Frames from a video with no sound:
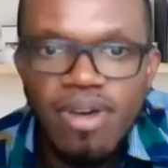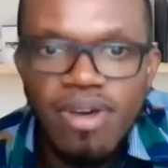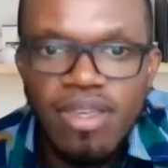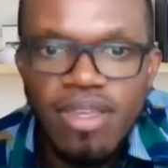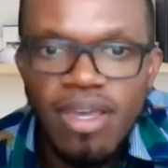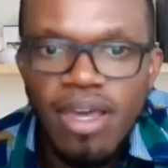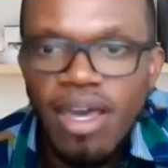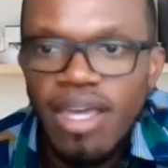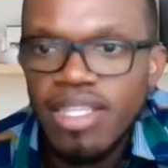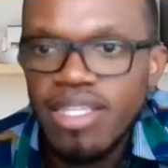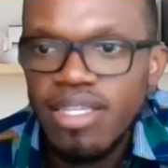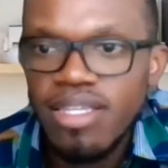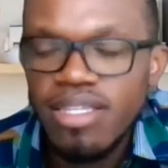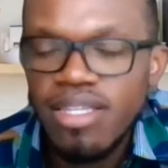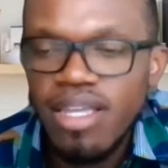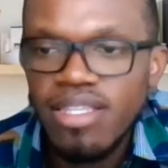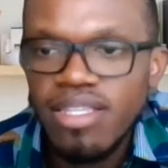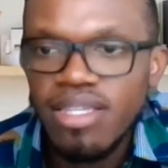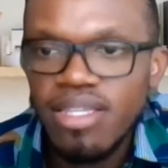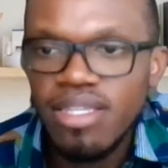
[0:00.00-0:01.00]
Yeah, I
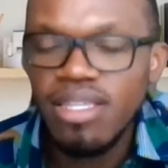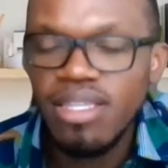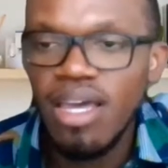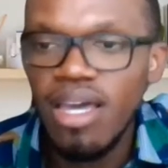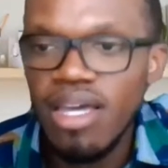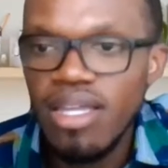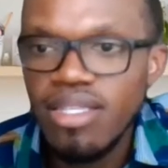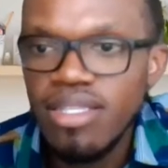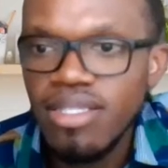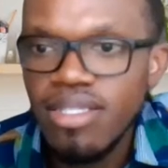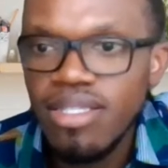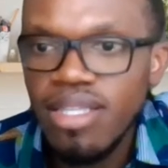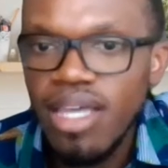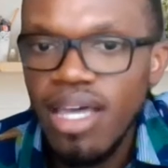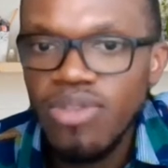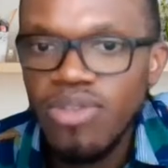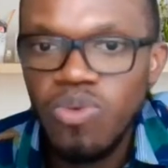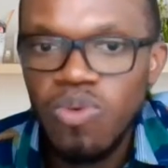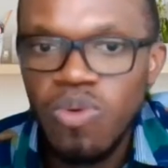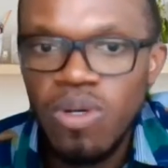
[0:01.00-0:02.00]
think
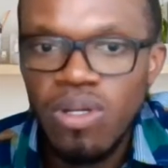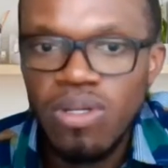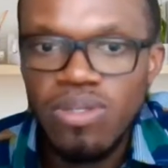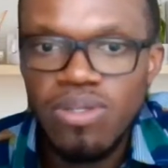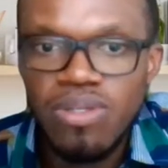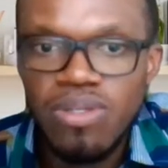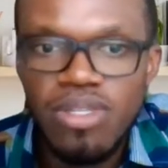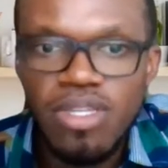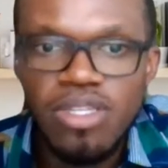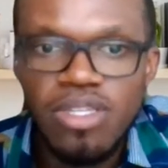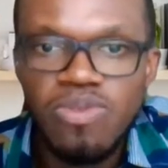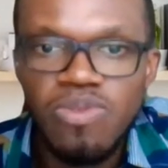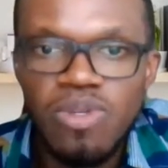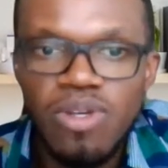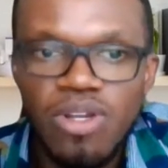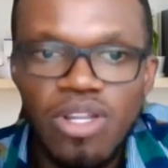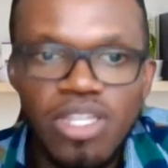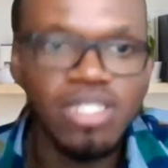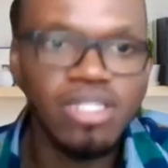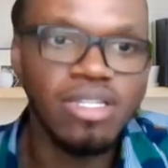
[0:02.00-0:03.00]
that works since we
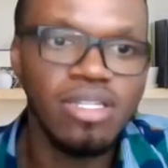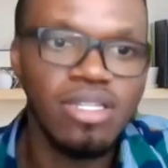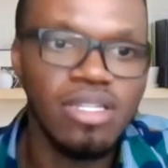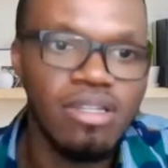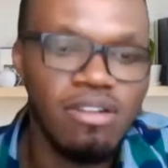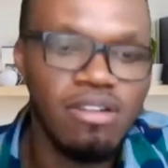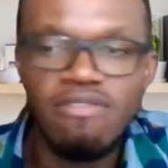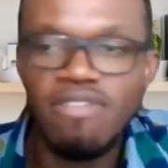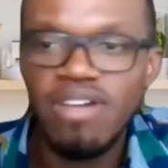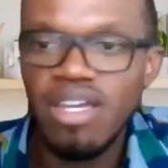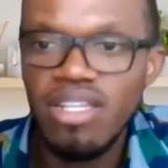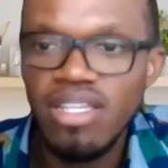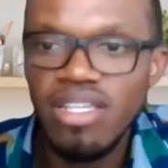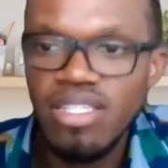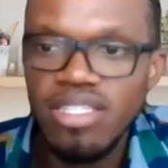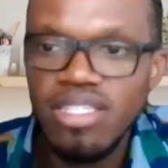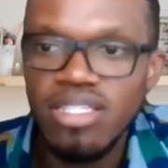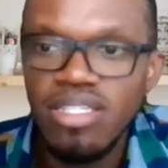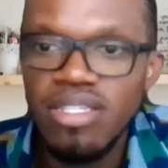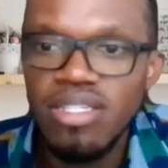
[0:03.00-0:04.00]
already covered
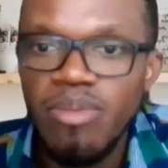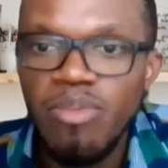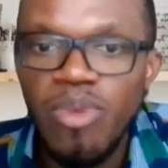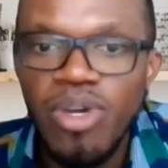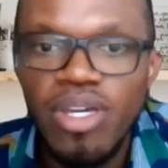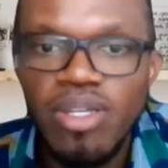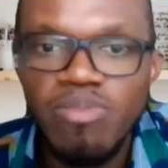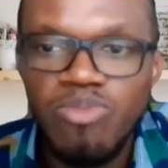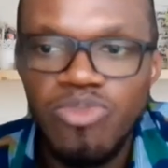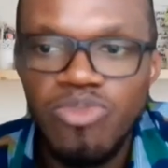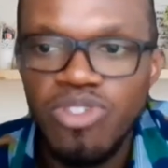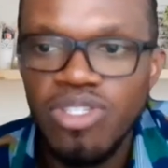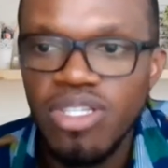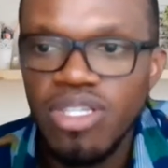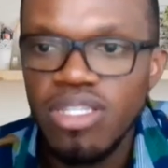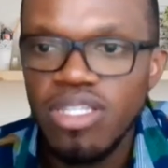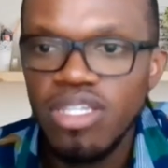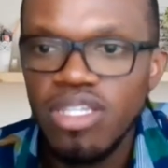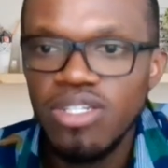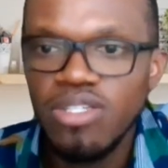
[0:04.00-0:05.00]
it in the main
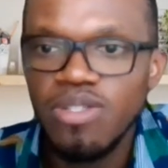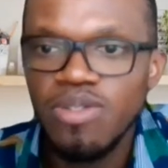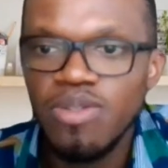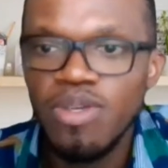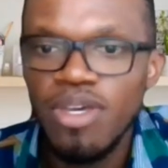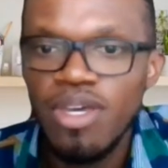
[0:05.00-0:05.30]
presentation.